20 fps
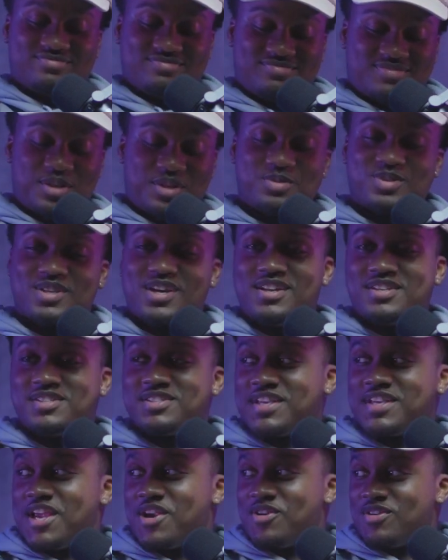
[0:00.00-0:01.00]
That was kind of
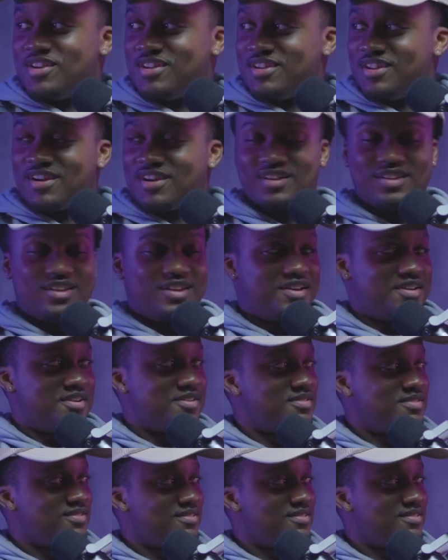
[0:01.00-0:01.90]
scary, not gonna lie.